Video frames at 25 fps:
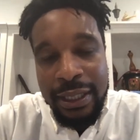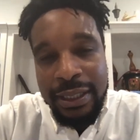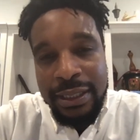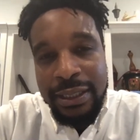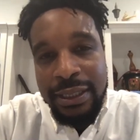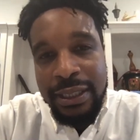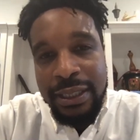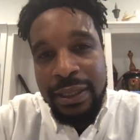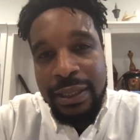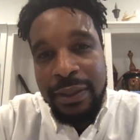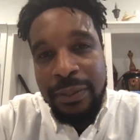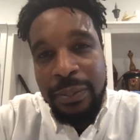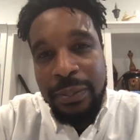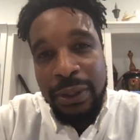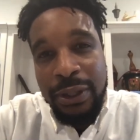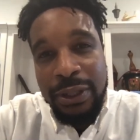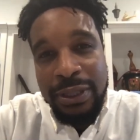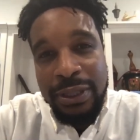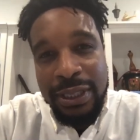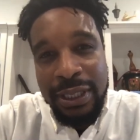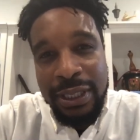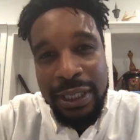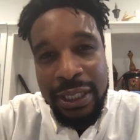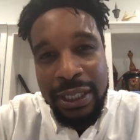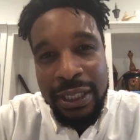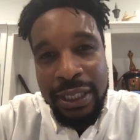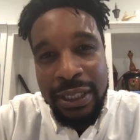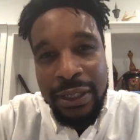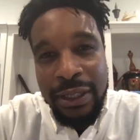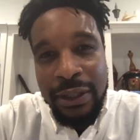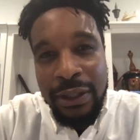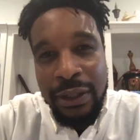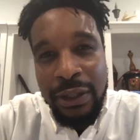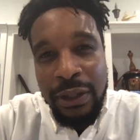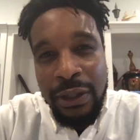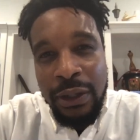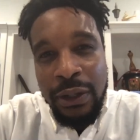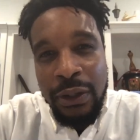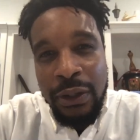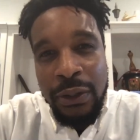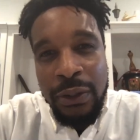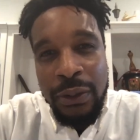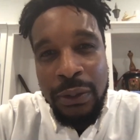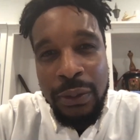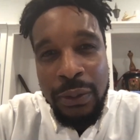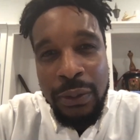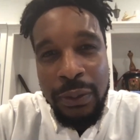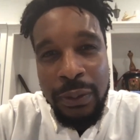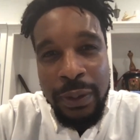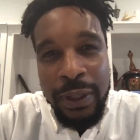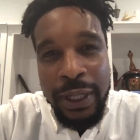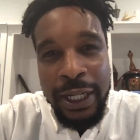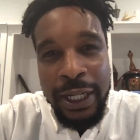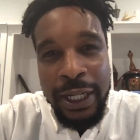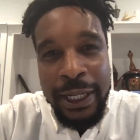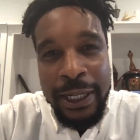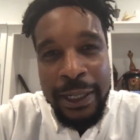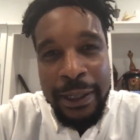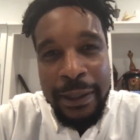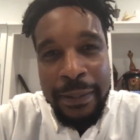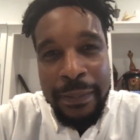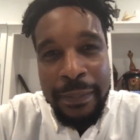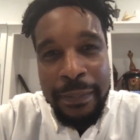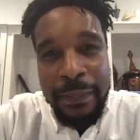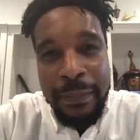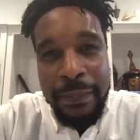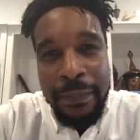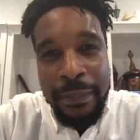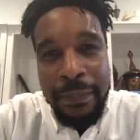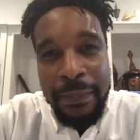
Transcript: to the person who um,